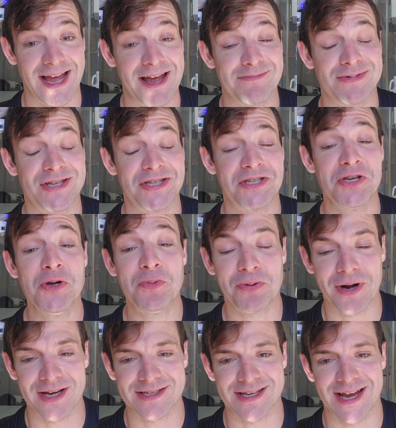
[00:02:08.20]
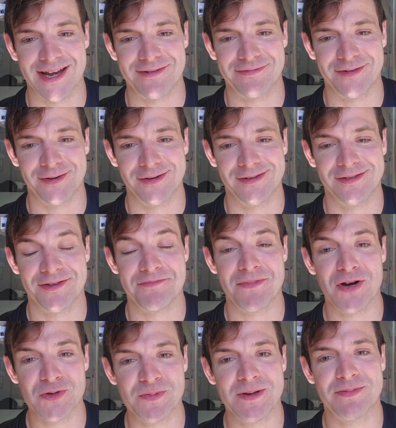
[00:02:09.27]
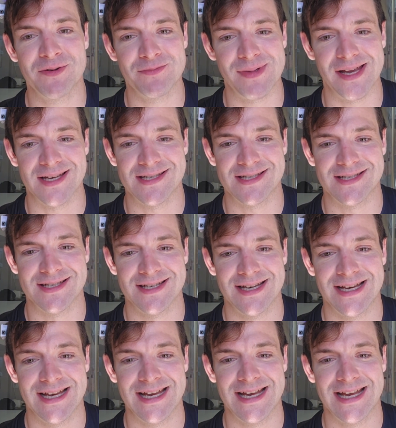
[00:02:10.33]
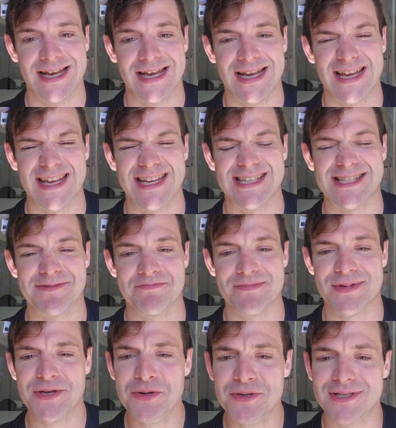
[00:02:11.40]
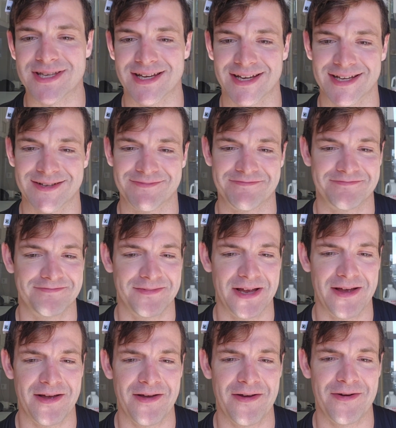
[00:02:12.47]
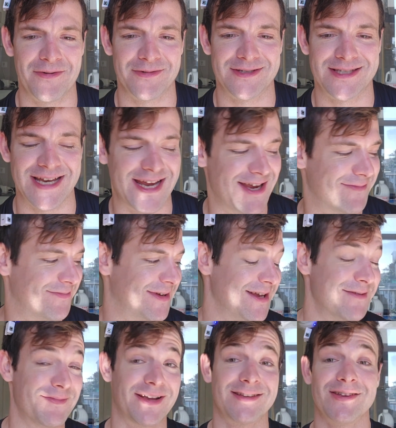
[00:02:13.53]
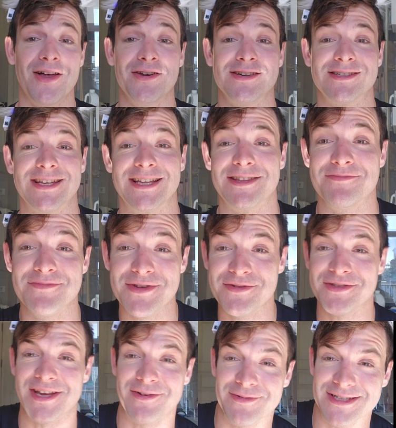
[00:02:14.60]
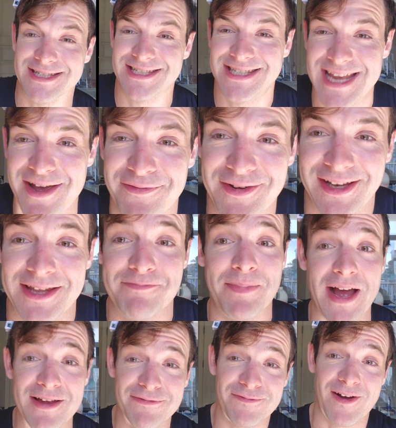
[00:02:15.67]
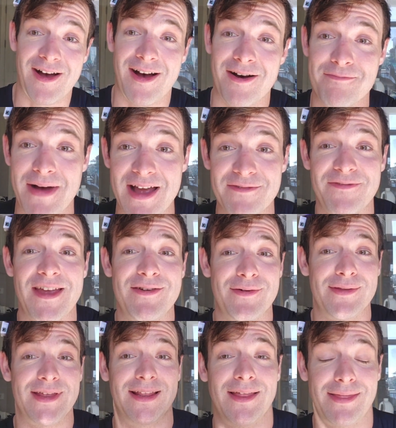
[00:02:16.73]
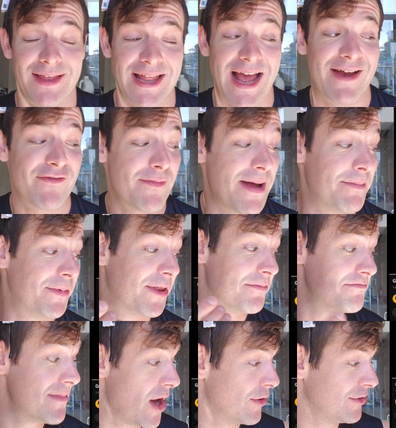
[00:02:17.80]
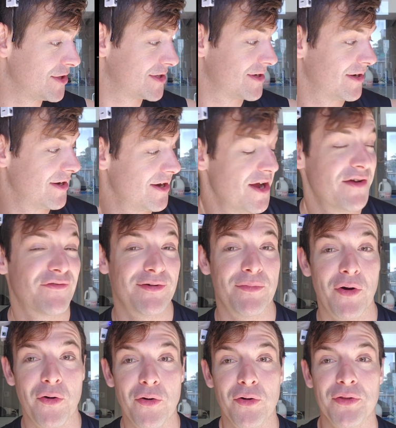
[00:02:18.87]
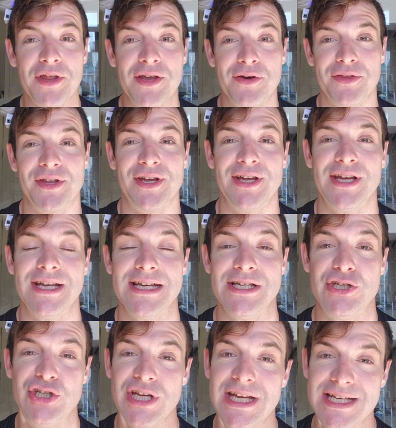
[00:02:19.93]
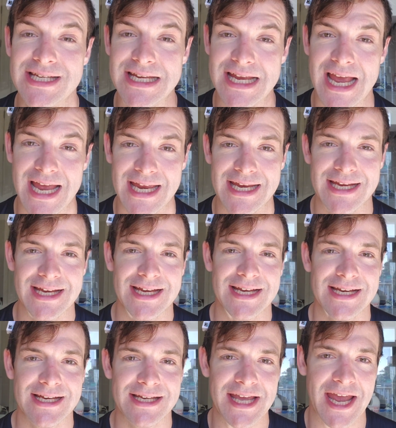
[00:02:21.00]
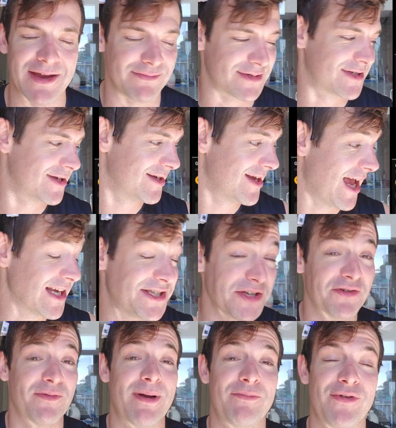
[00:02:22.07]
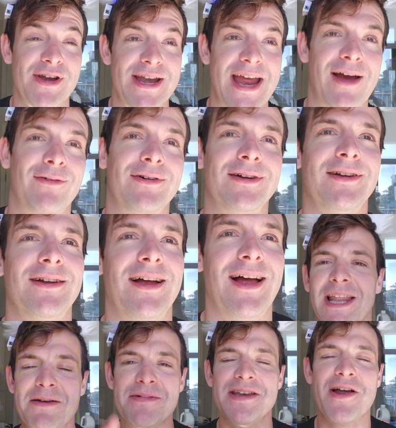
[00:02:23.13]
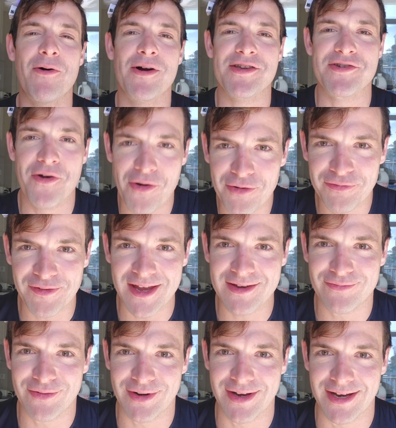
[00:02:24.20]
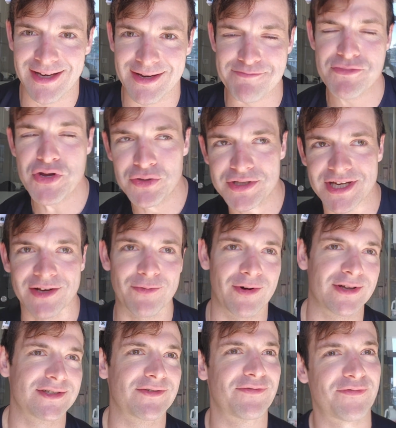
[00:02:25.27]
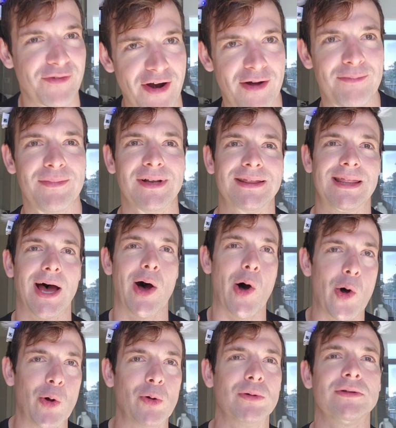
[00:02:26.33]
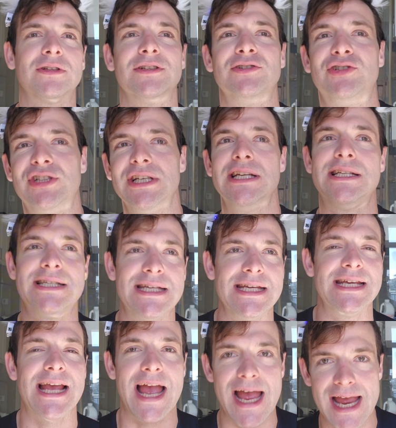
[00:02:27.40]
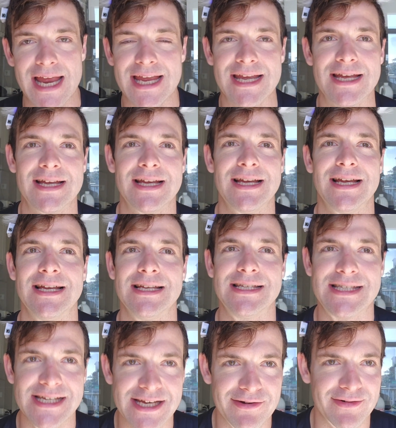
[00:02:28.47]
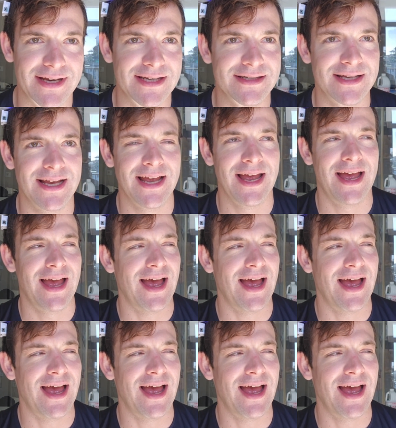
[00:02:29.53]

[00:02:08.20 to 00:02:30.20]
that I'm super excited for, that most people miss, is the music. Oh, damn. Because honestly, the music was definitely, by far, my favourite thing, the thing that I remember the most from all the other GTA games. I still remember it now. Let me know what your favourite music was from the old GTA series